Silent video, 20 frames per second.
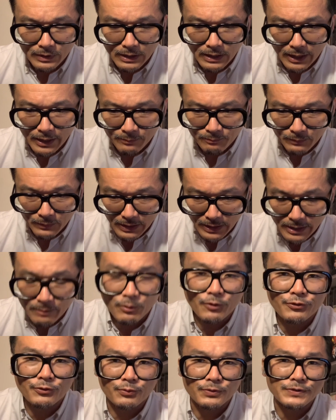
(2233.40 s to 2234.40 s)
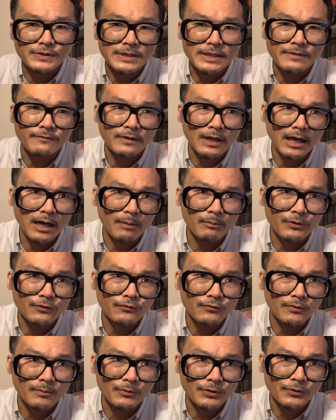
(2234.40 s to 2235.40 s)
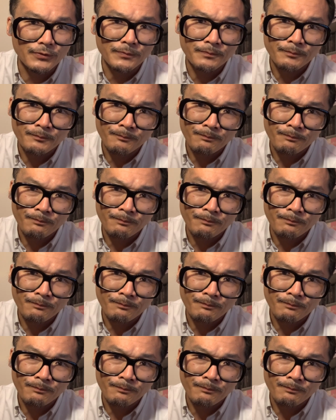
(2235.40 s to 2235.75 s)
I'm able to receive comments from you.